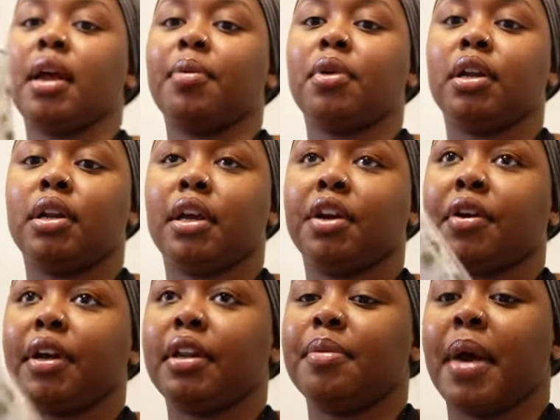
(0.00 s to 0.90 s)
I wanna
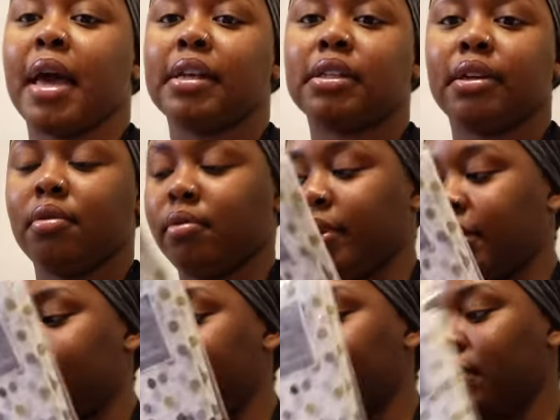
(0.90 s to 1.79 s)
decorate the basket
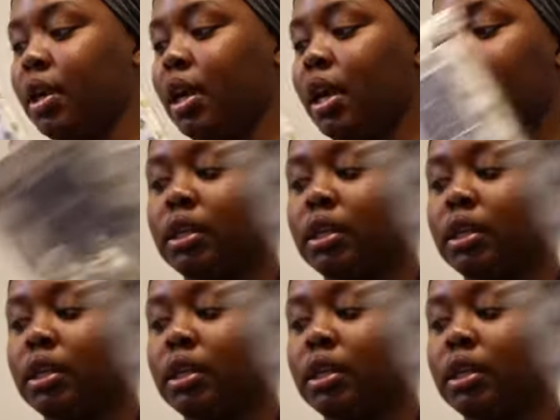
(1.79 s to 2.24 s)
with.